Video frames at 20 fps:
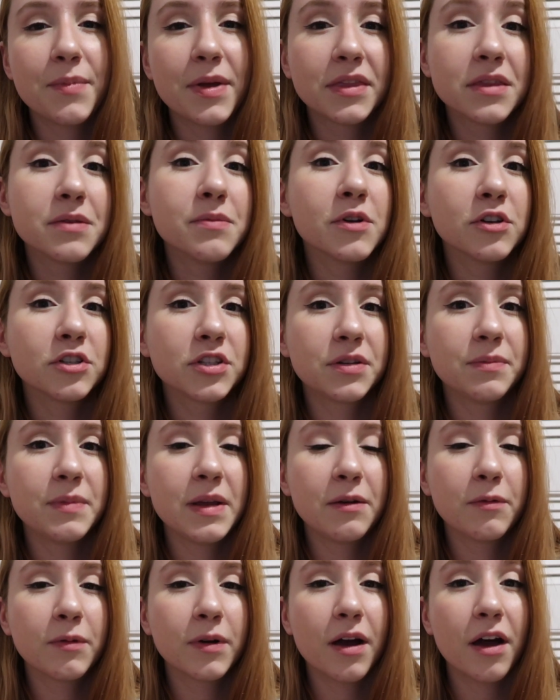meant the most to
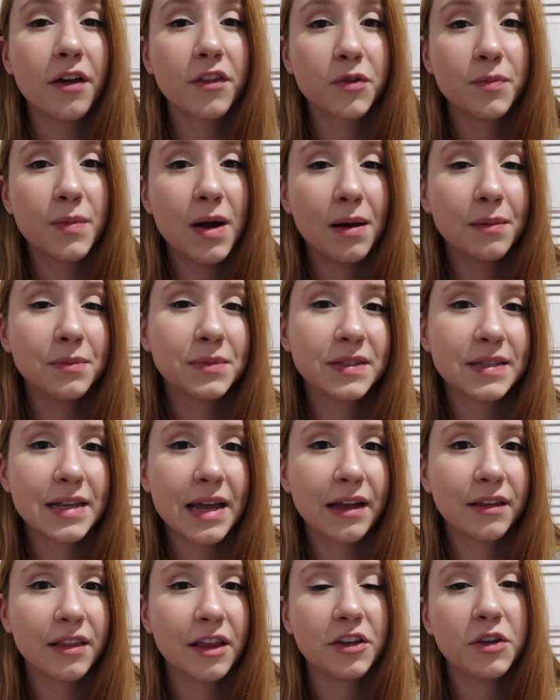me were other moms
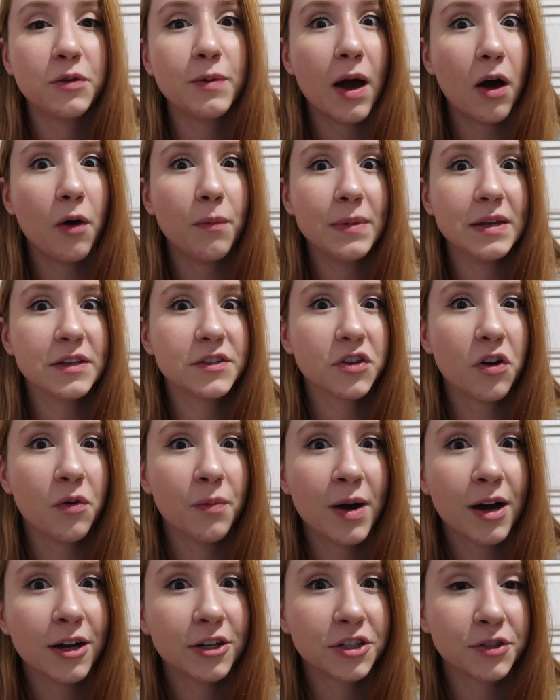saying, like, "You helped me so
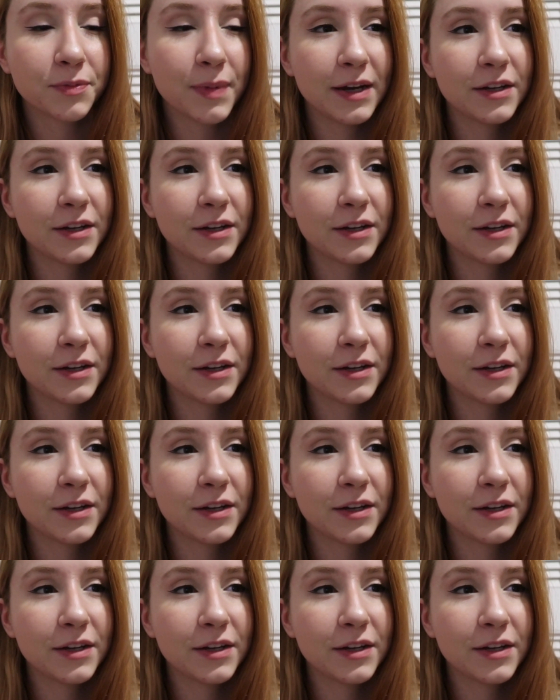much.